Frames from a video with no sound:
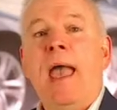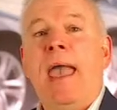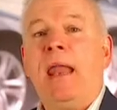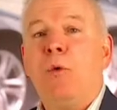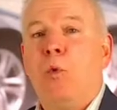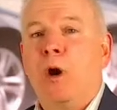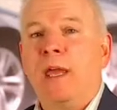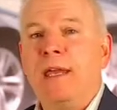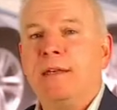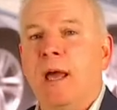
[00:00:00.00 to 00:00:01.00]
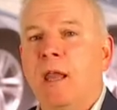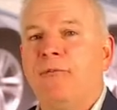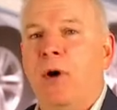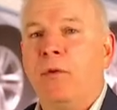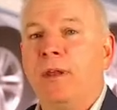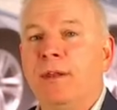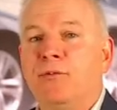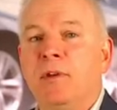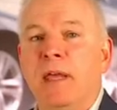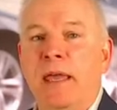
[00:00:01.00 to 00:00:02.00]
and a working telephone
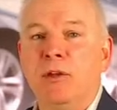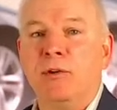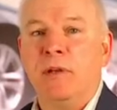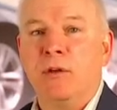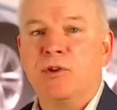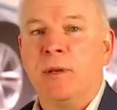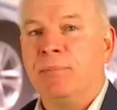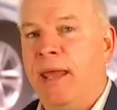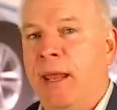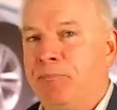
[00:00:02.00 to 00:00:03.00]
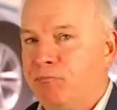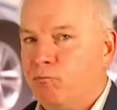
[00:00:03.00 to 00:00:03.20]
listed in your dealership name.